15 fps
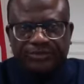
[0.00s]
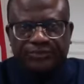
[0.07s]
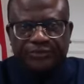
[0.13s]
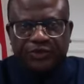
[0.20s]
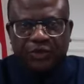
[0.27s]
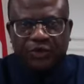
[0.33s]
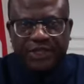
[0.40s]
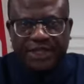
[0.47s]

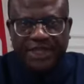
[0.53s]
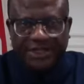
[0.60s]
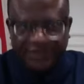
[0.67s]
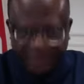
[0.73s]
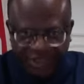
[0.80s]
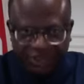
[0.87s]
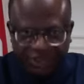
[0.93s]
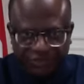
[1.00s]

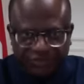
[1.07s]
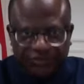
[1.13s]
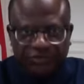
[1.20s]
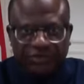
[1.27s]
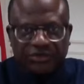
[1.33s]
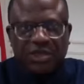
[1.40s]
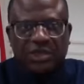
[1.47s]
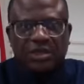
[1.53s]

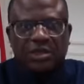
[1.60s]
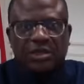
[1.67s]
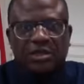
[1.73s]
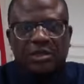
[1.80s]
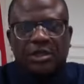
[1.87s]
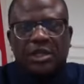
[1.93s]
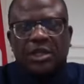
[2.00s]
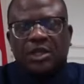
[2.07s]
Organization
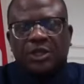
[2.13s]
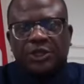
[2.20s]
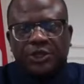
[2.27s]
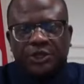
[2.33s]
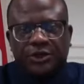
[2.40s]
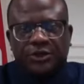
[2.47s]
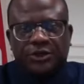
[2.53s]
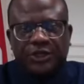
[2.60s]

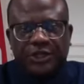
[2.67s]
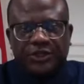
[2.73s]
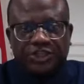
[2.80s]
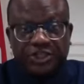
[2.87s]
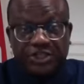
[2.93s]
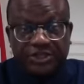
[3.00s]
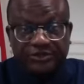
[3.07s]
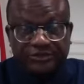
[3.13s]
here in
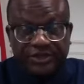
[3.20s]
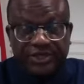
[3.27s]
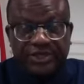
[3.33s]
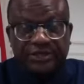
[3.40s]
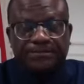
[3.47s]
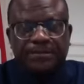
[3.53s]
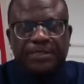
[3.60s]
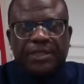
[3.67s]

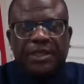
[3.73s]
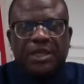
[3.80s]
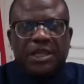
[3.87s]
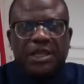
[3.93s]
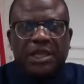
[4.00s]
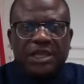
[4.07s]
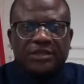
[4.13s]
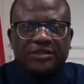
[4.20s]
Geneva,
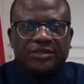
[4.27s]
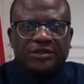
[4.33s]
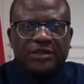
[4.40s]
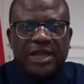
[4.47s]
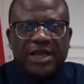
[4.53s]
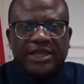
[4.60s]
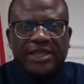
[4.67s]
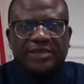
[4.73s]
and
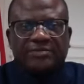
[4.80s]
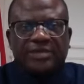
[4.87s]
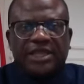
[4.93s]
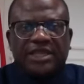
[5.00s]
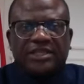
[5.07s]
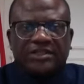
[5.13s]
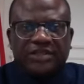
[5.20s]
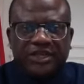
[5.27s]
I am
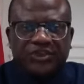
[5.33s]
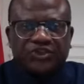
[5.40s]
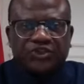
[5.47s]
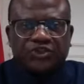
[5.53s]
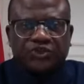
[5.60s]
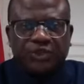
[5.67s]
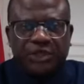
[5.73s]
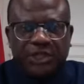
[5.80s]

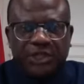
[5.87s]
Industrial